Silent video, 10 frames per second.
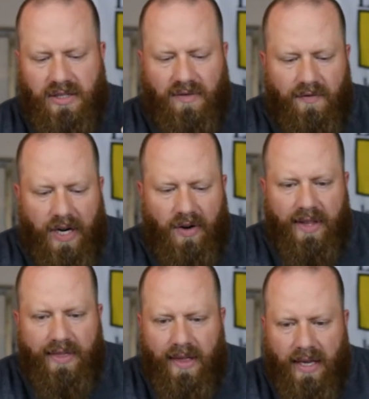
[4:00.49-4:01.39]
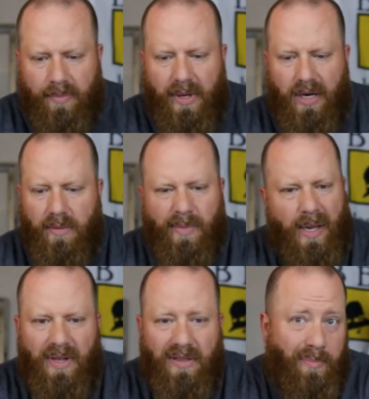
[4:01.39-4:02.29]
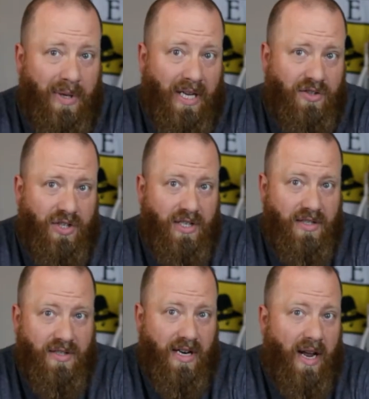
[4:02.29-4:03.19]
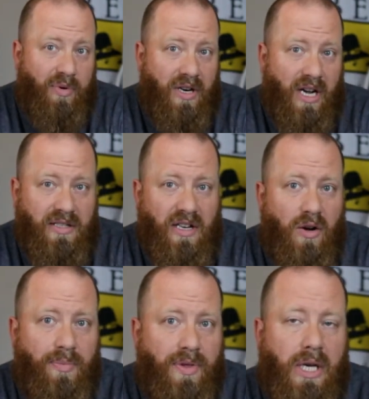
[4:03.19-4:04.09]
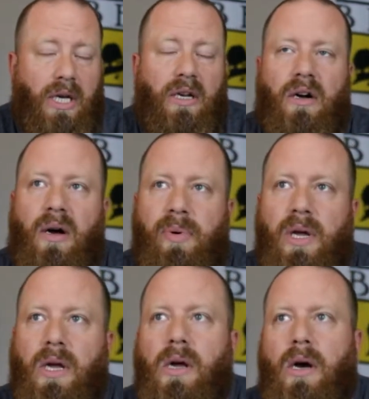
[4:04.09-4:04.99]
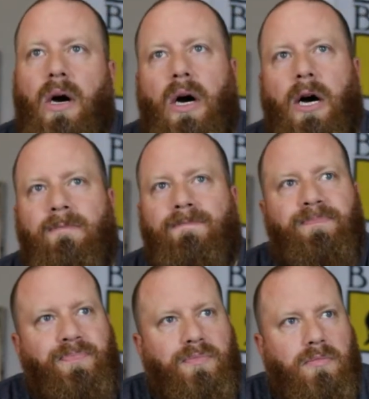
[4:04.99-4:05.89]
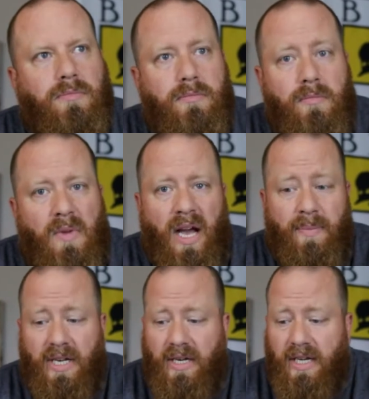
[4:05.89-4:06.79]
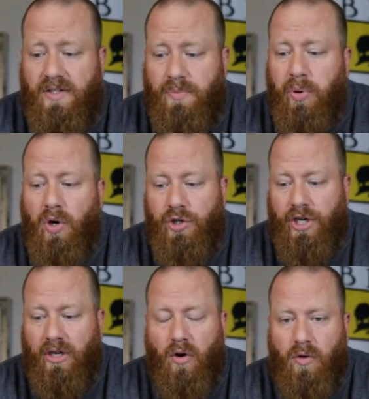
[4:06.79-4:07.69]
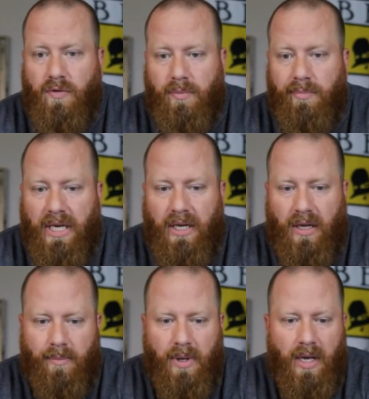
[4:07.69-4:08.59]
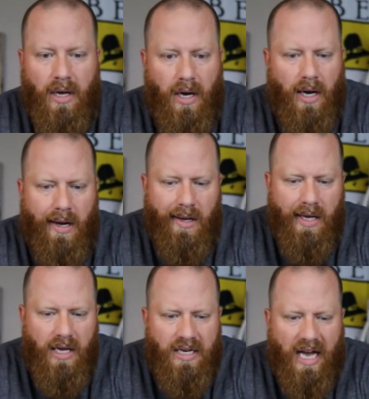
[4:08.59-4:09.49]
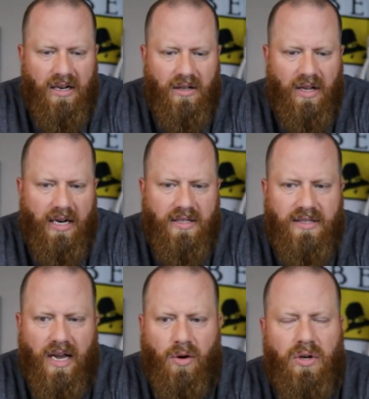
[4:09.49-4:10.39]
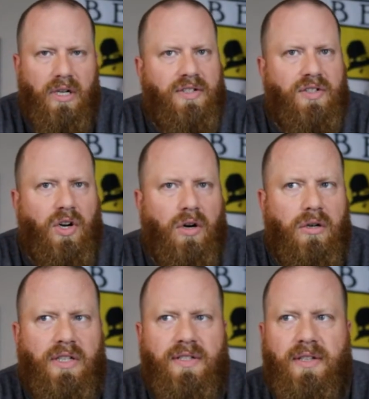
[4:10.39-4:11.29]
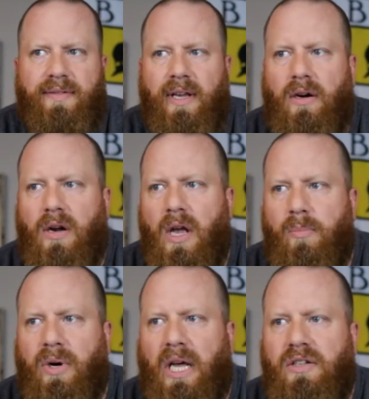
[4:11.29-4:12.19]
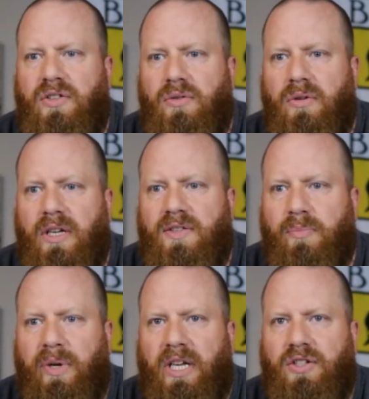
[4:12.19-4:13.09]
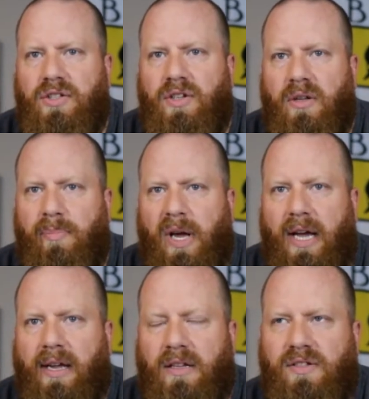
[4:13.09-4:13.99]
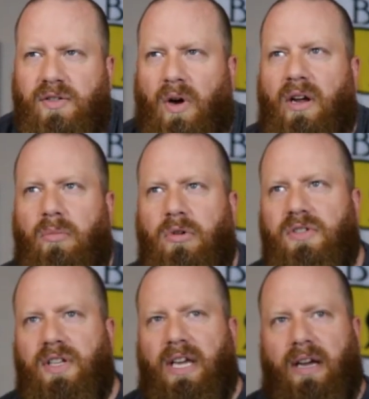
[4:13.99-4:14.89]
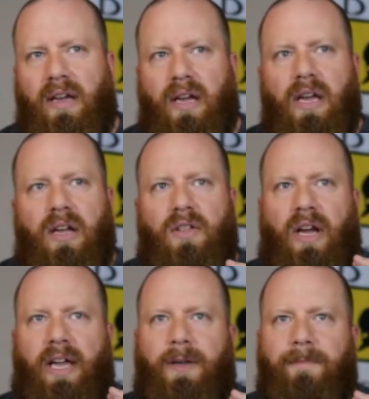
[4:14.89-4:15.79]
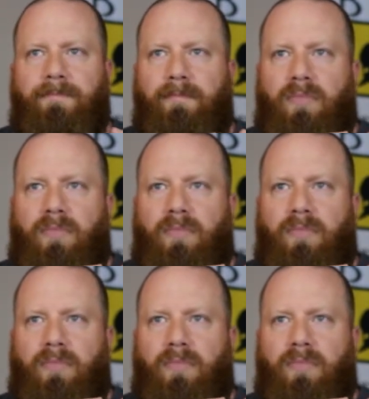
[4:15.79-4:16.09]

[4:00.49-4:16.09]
It's a very thick beer. Maybe the peaches and apricots help thicken it up. Um, I mean, it's pushing over medium. Uh, not a lot of sourness, tartness in there, but I do get some peaches on the back end. So I almost get like